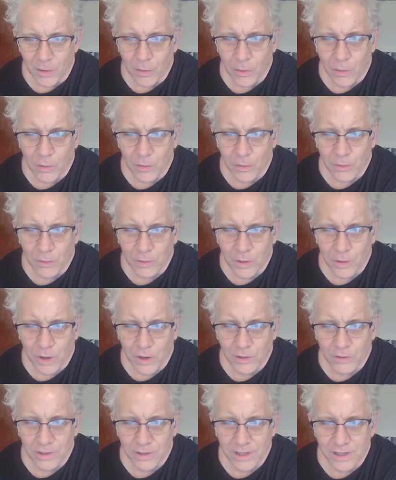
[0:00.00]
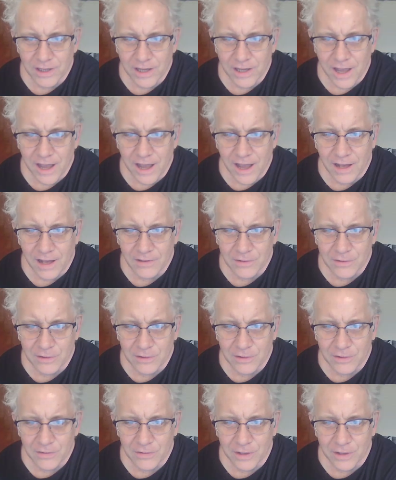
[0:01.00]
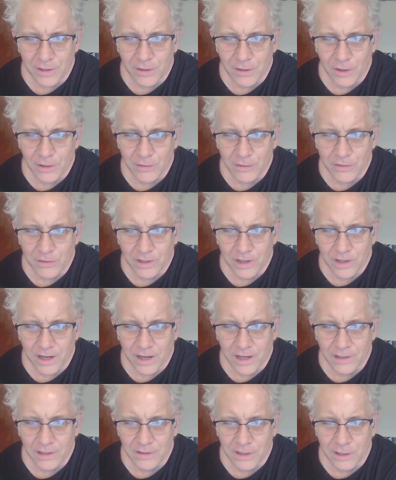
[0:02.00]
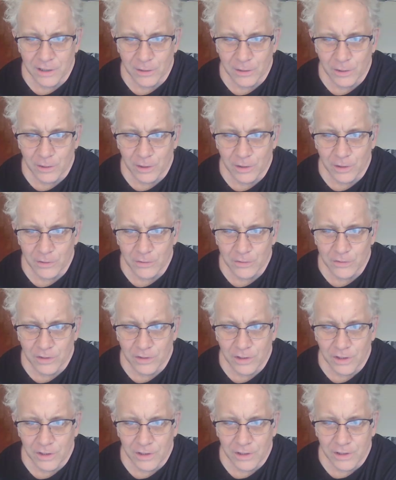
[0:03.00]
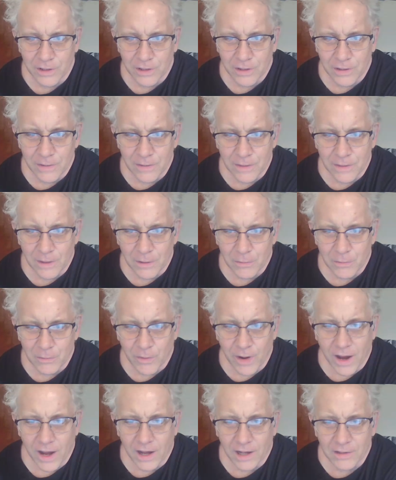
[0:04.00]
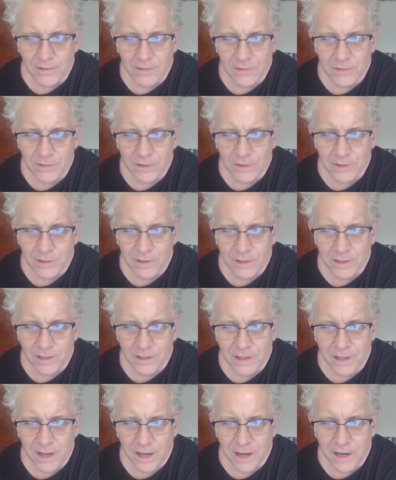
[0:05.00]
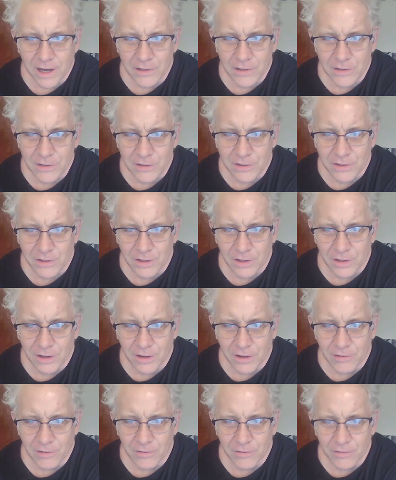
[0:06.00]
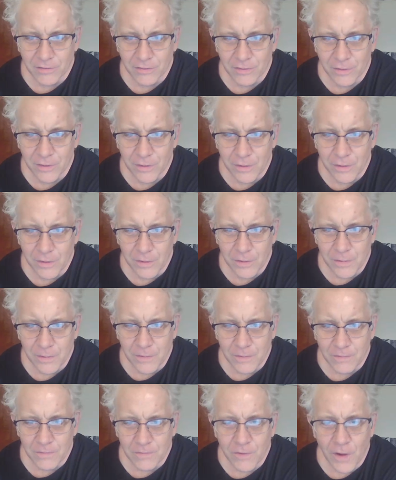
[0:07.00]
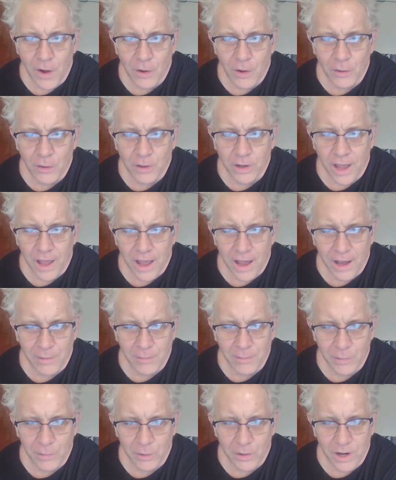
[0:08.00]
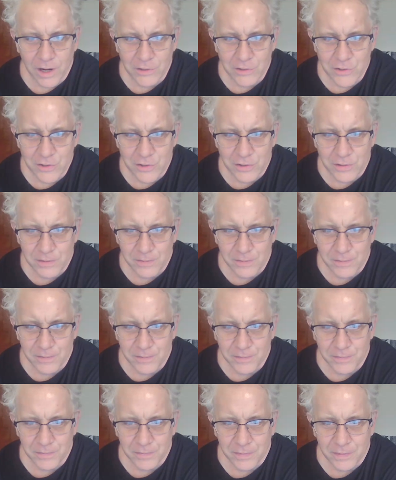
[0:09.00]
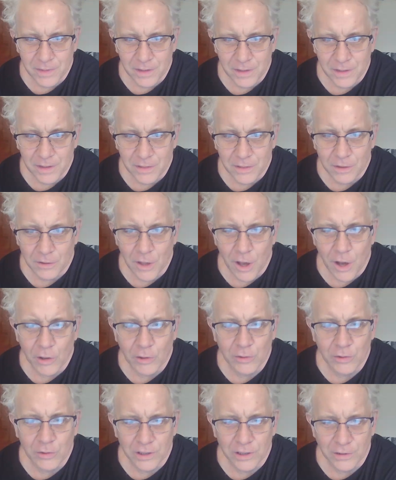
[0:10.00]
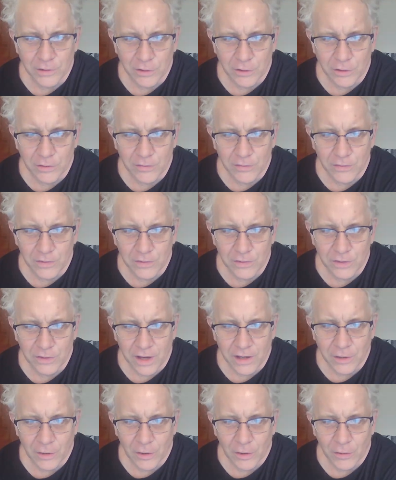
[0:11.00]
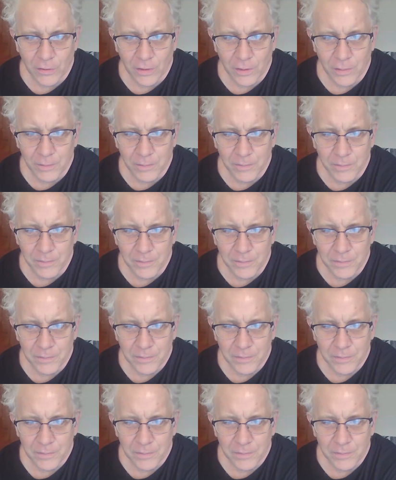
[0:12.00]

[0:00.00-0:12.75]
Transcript: a whole lonely cast of heroes and anti-heroes that rise to the occasion of folk admiration. The Lonely Doufus, I call them.